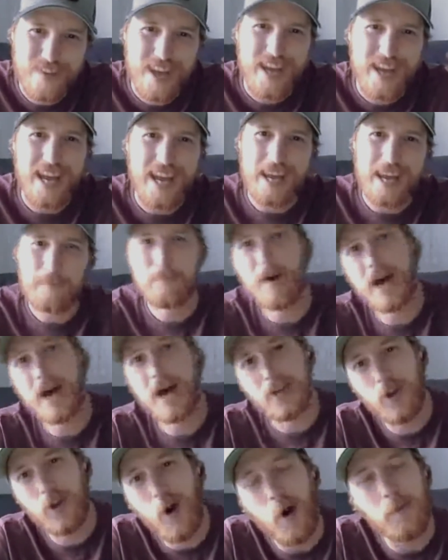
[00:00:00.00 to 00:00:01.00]
it might
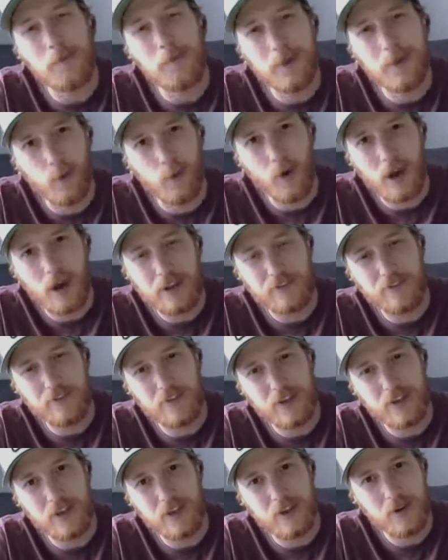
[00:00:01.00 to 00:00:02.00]
not be right for
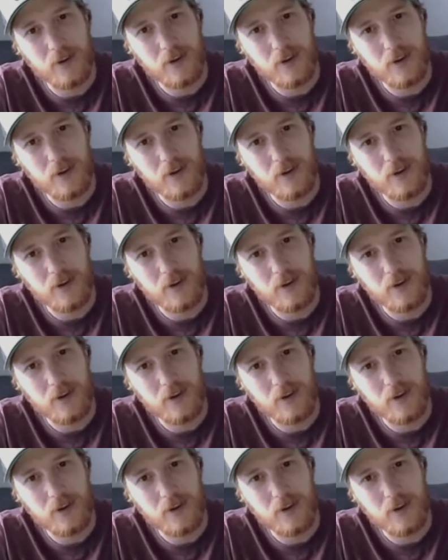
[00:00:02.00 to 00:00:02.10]
you.